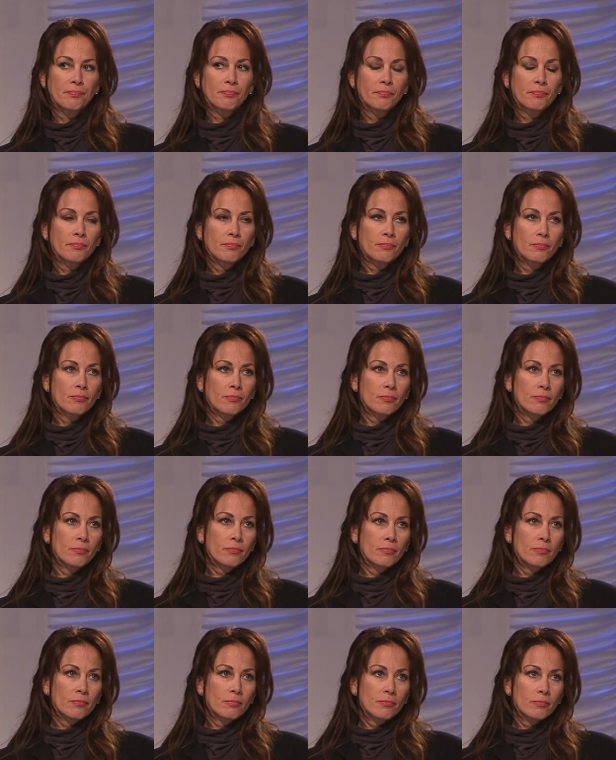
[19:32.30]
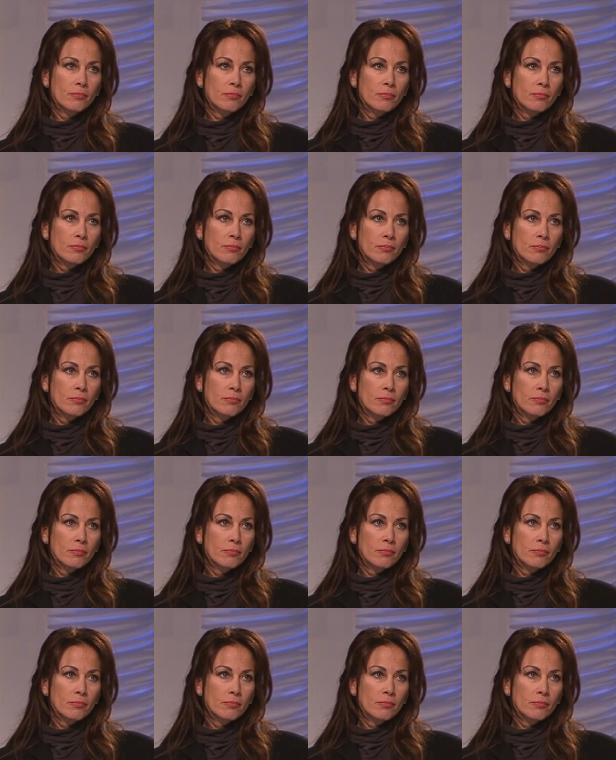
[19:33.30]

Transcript: [no speech]